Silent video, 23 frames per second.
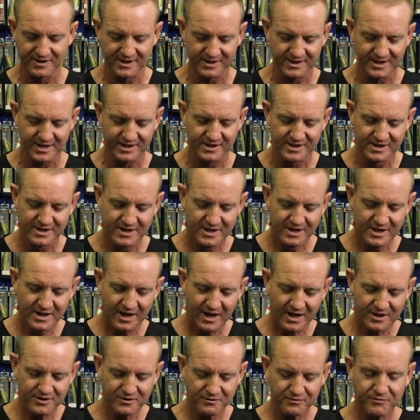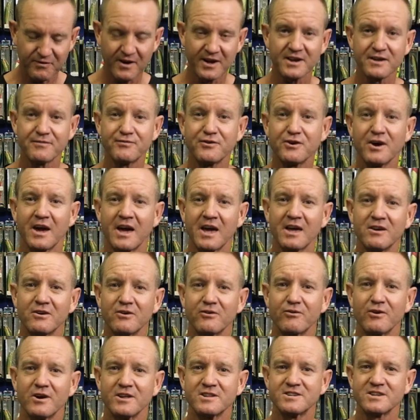like that. And you'll find if you hang
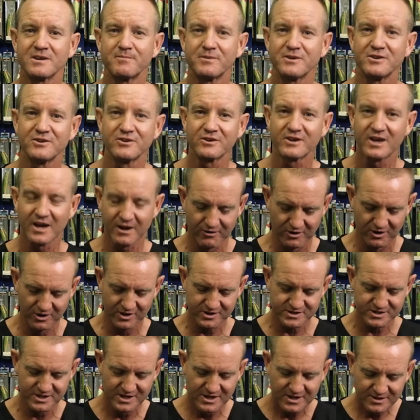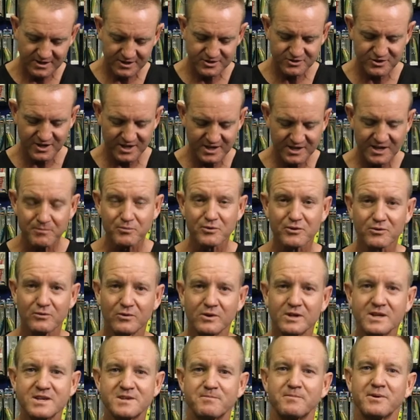your rods up in your garage that you end up with
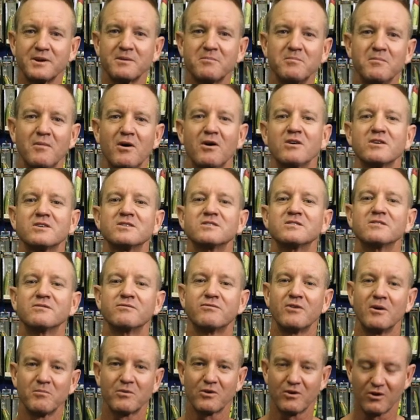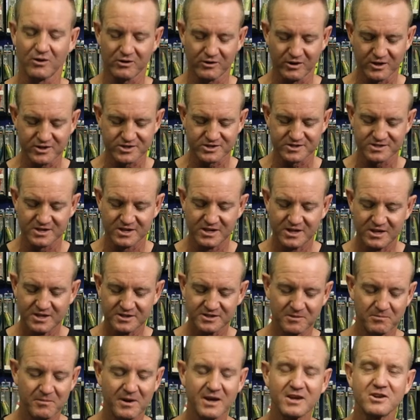all these pit marks from cockroaches.
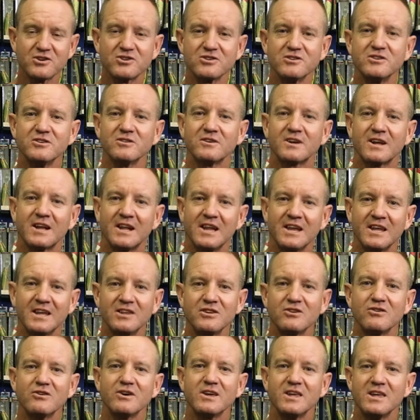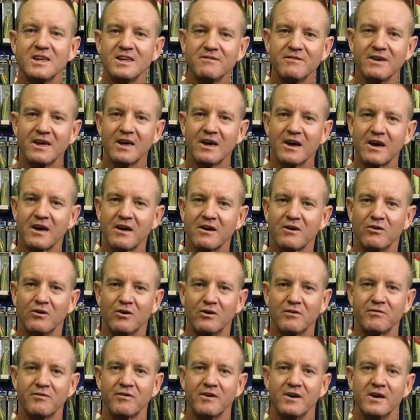So make sure you clean your E V A
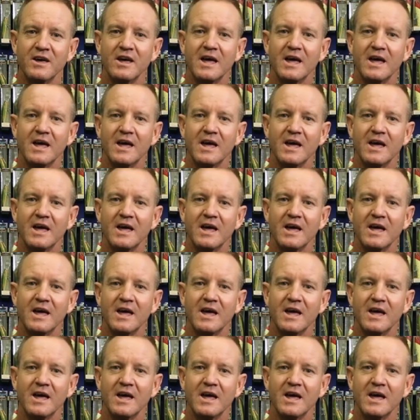off